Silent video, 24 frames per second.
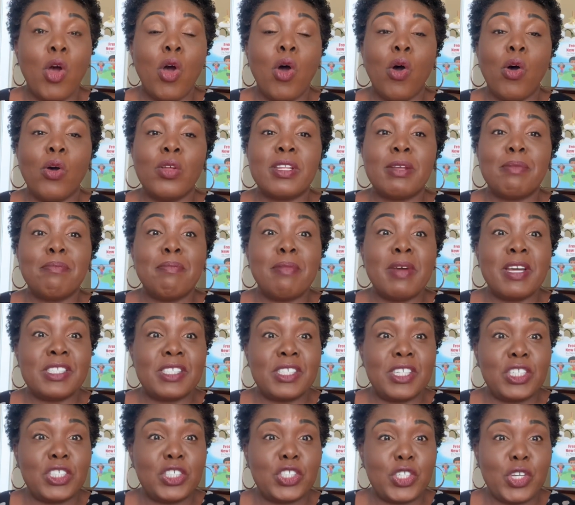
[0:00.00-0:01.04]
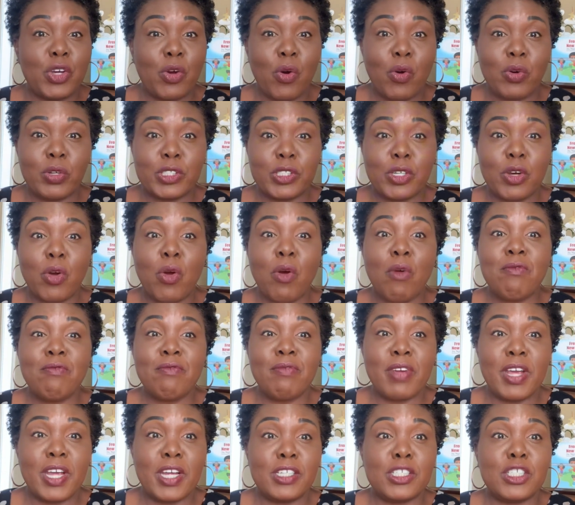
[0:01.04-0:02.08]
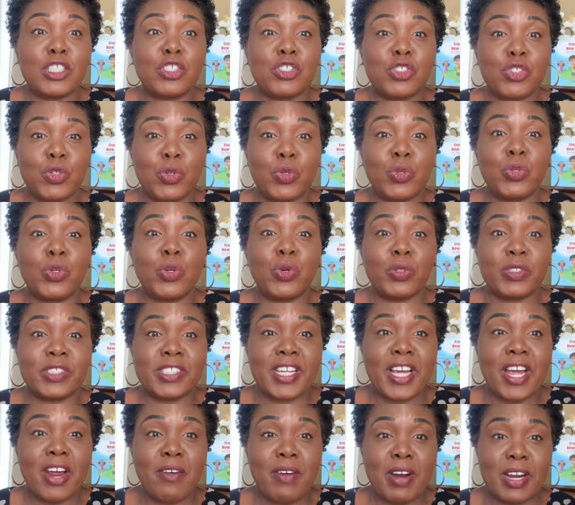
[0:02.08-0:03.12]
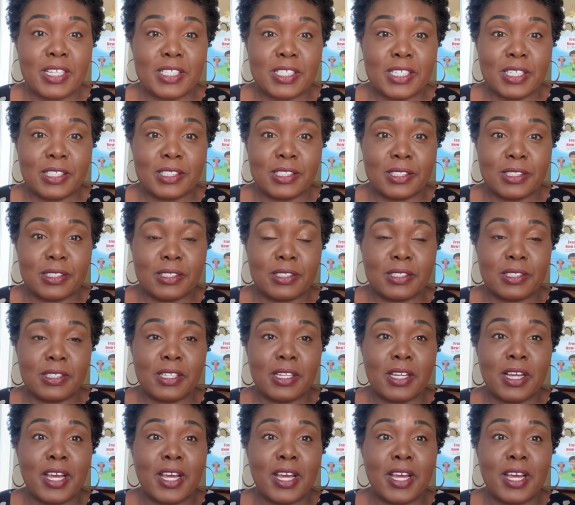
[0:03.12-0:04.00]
or the message the author conveyed through those characters.